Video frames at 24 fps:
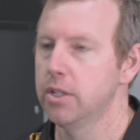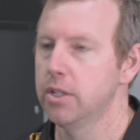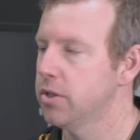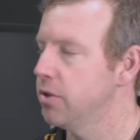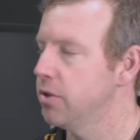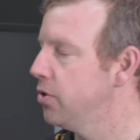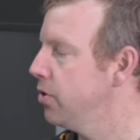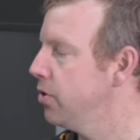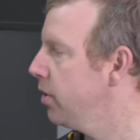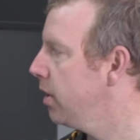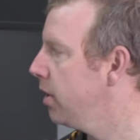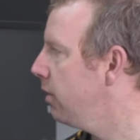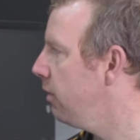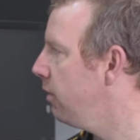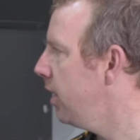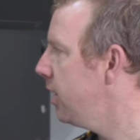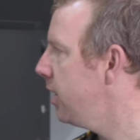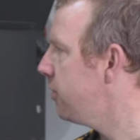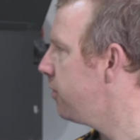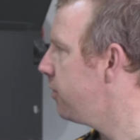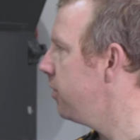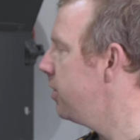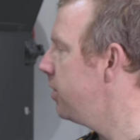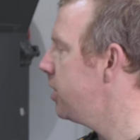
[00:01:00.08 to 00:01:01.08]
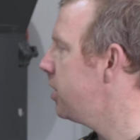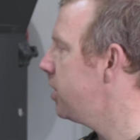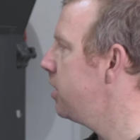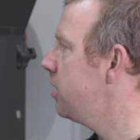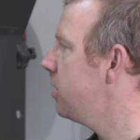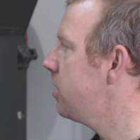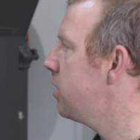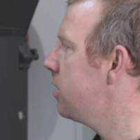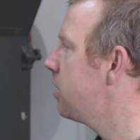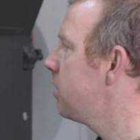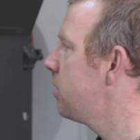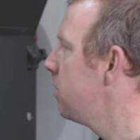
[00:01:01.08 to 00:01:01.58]
So during a race, for
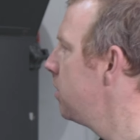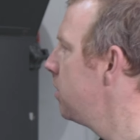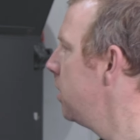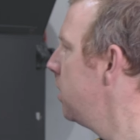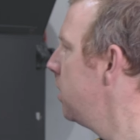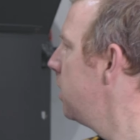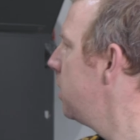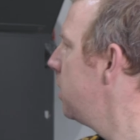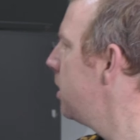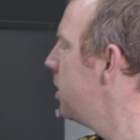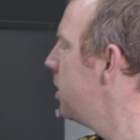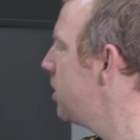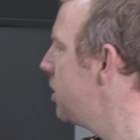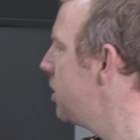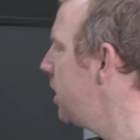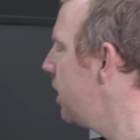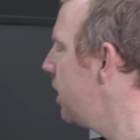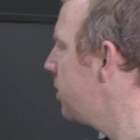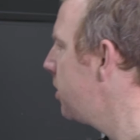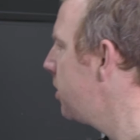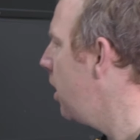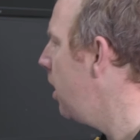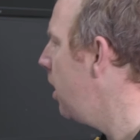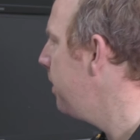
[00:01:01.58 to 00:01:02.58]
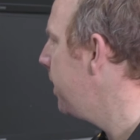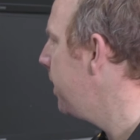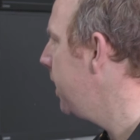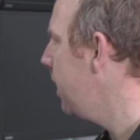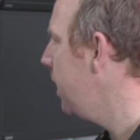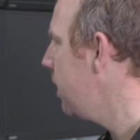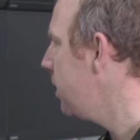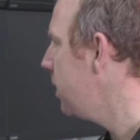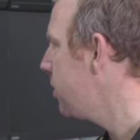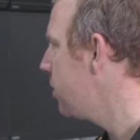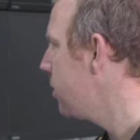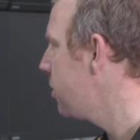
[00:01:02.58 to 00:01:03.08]
instance, this is our timing
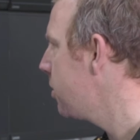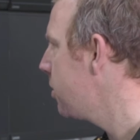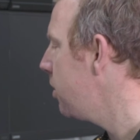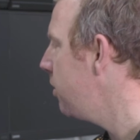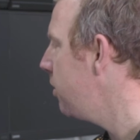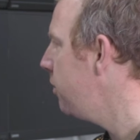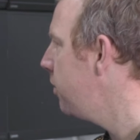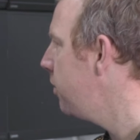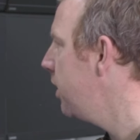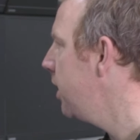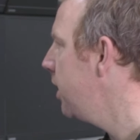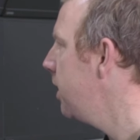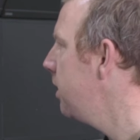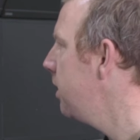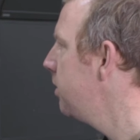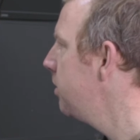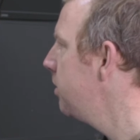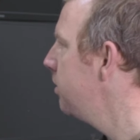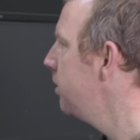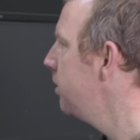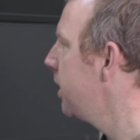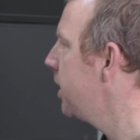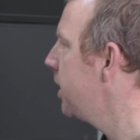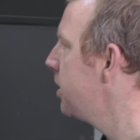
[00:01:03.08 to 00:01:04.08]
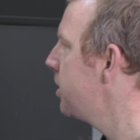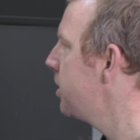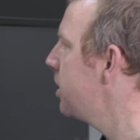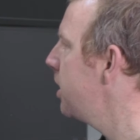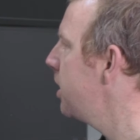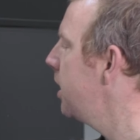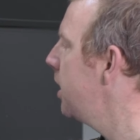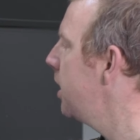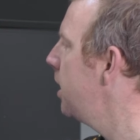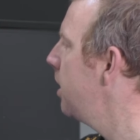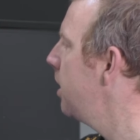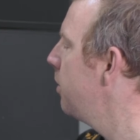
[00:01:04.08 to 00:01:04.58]
analysis software. We can
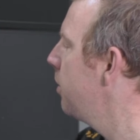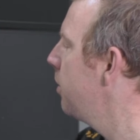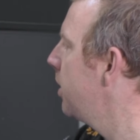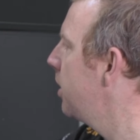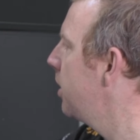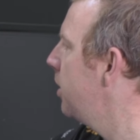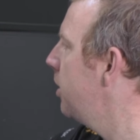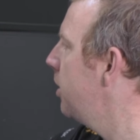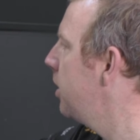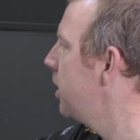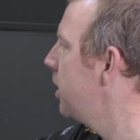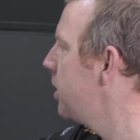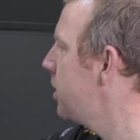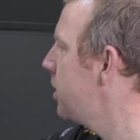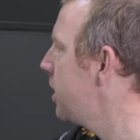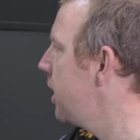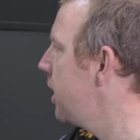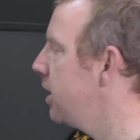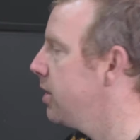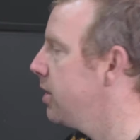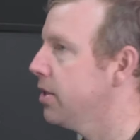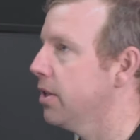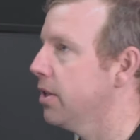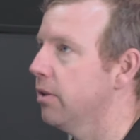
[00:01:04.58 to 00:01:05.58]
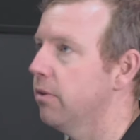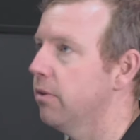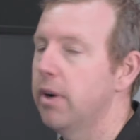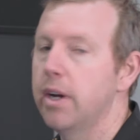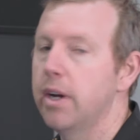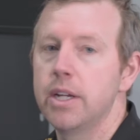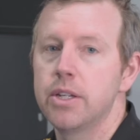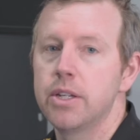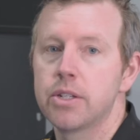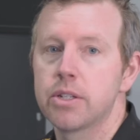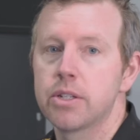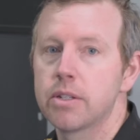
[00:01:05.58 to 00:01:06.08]
see here we're in the early stages of the
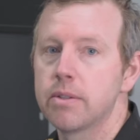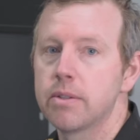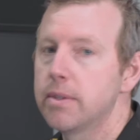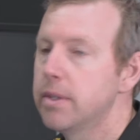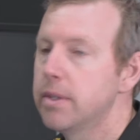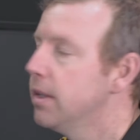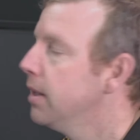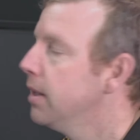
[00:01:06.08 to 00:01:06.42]
race.